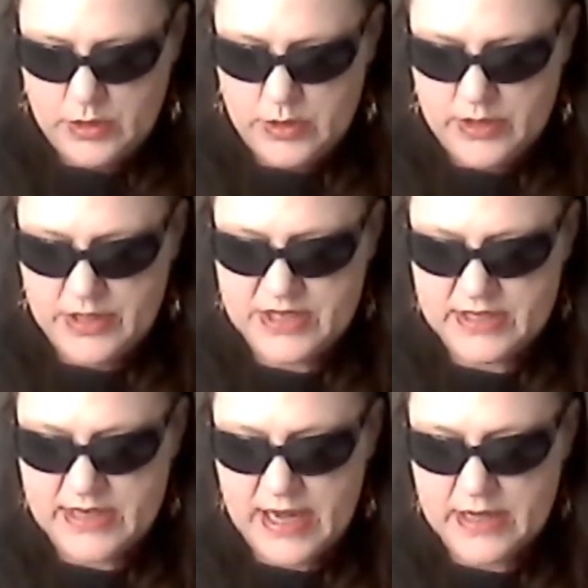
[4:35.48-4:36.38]
This is
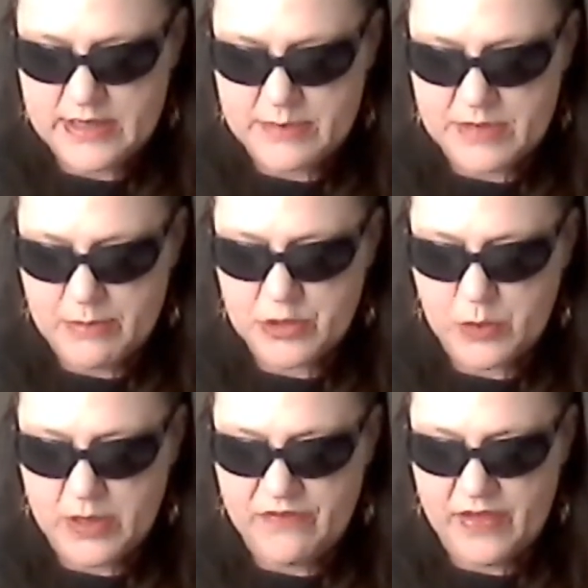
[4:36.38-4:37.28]
dated September
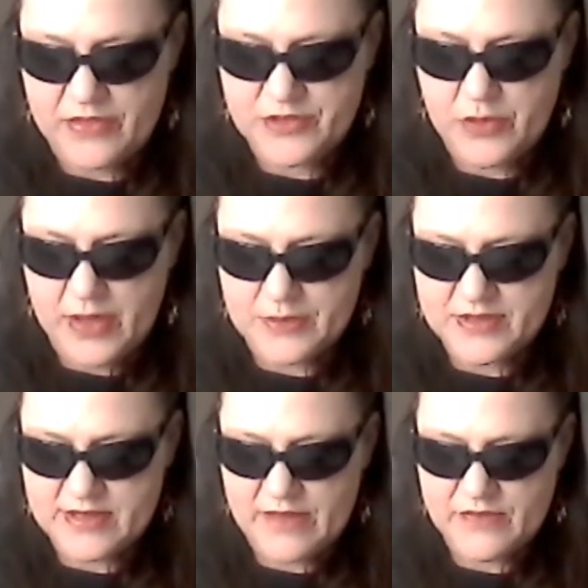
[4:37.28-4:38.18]
25th,
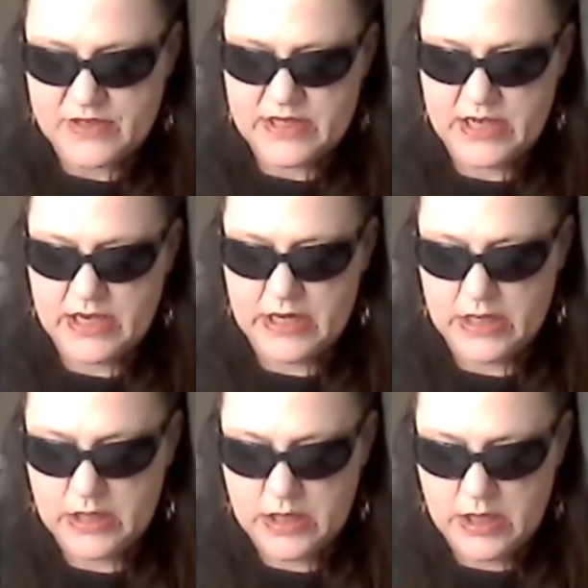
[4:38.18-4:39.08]

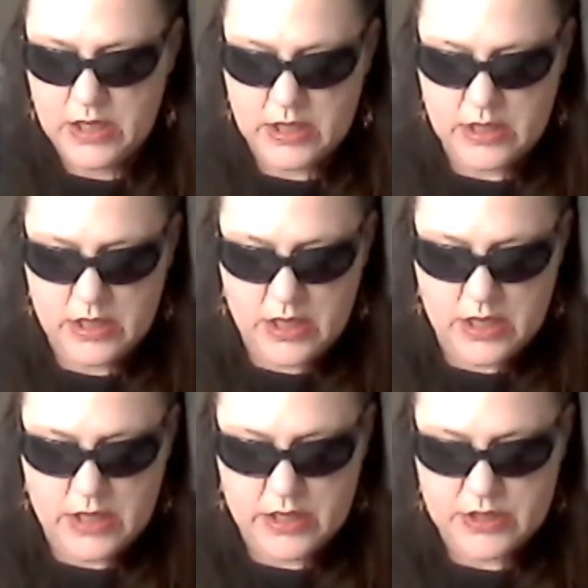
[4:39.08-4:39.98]
2017. It
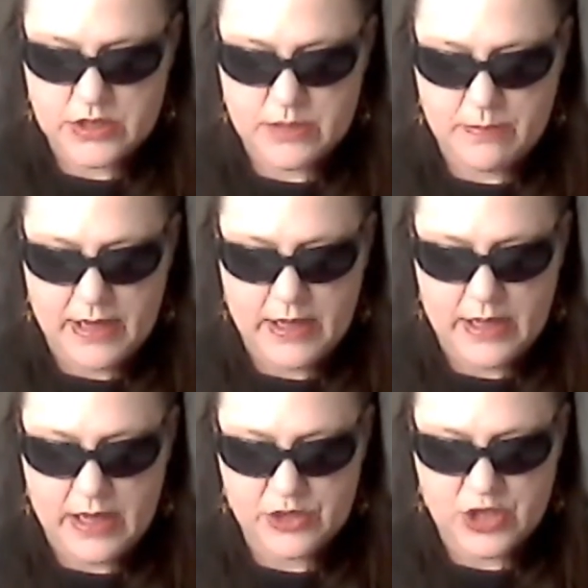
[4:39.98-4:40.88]
is by
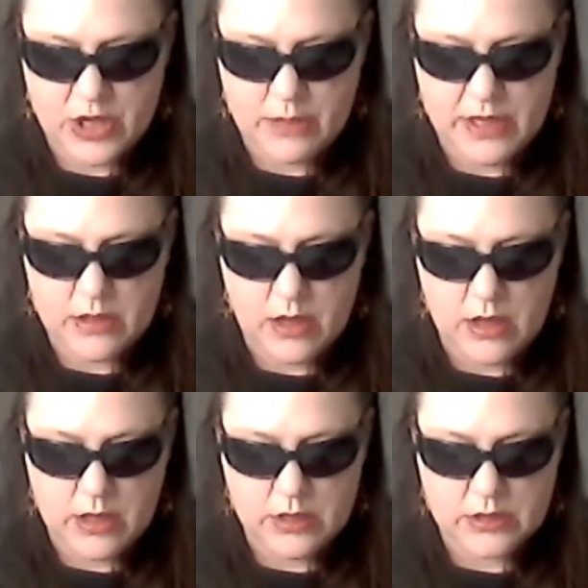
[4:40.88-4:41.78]
a gentleman
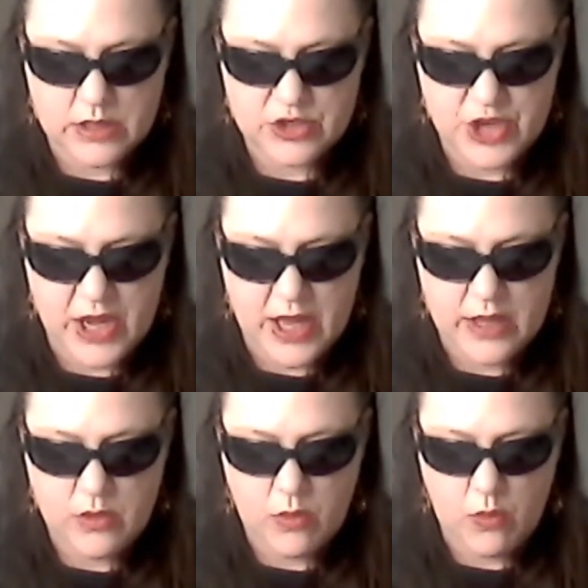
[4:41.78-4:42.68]
called
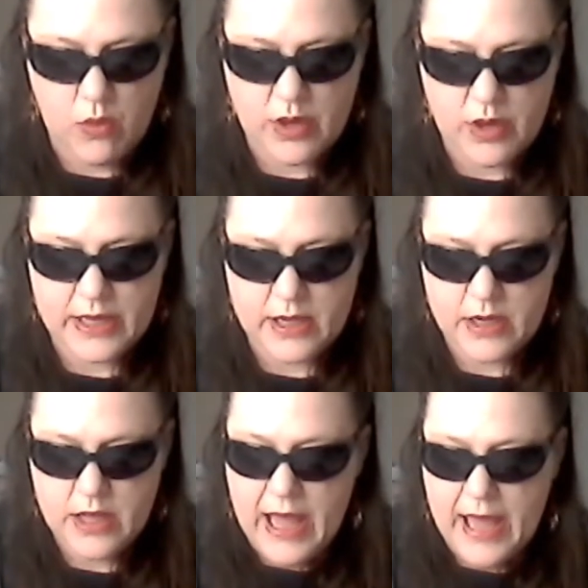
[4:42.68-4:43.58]
John
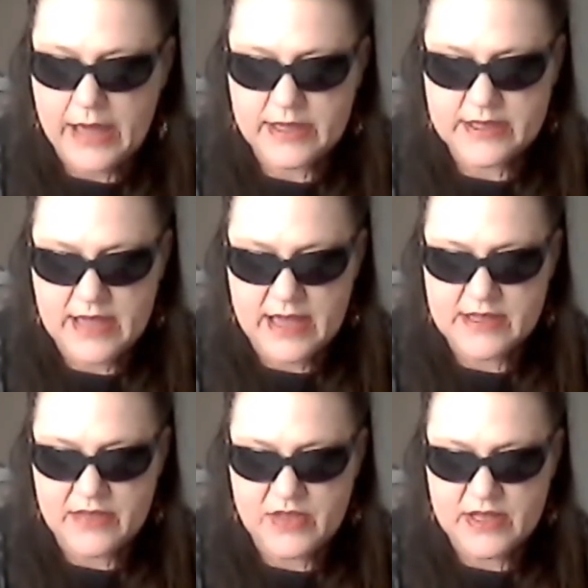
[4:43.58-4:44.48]
Horgan, and he says
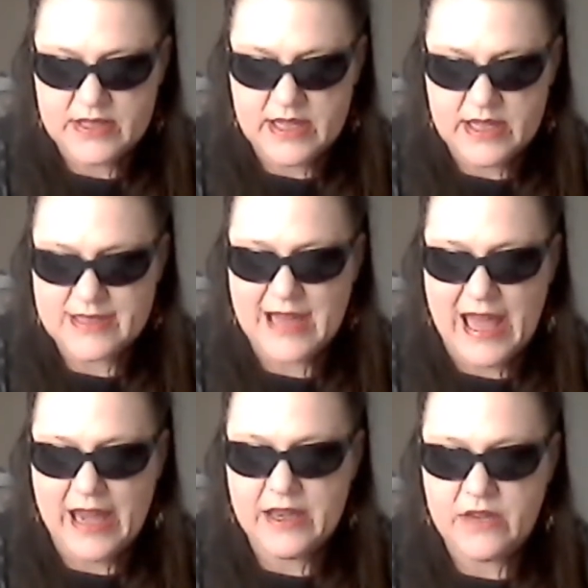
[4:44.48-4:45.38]
that this is an
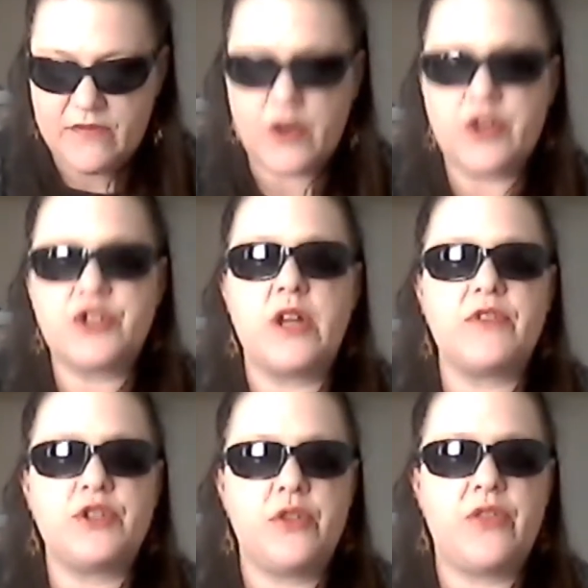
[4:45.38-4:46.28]
edited version of
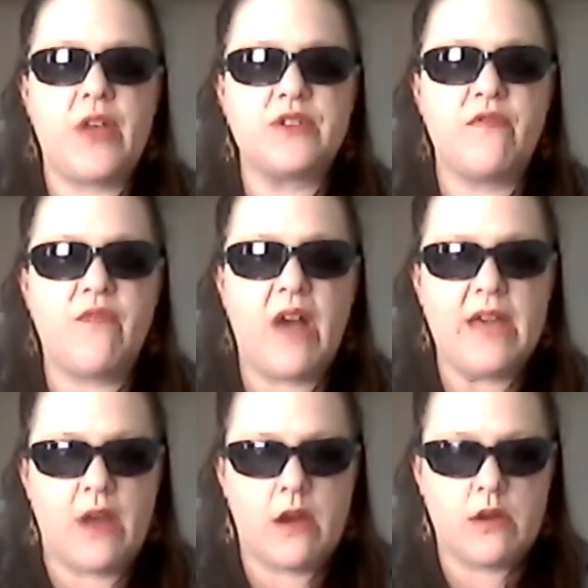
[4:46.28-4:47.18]
a
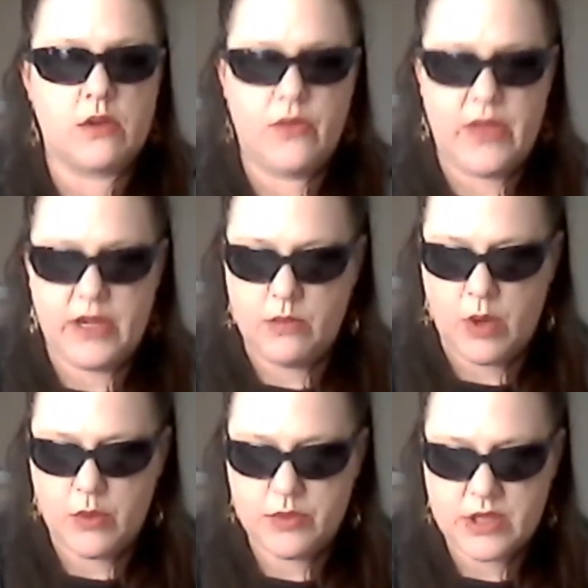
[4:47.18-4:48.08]
2005 article that he
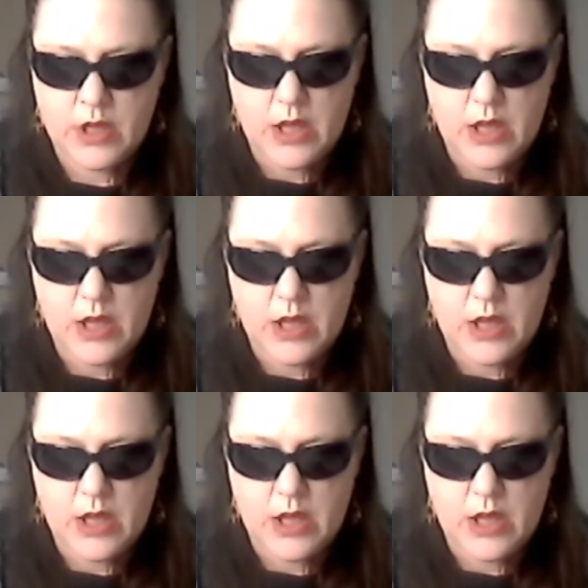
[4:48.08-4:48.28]
wrote.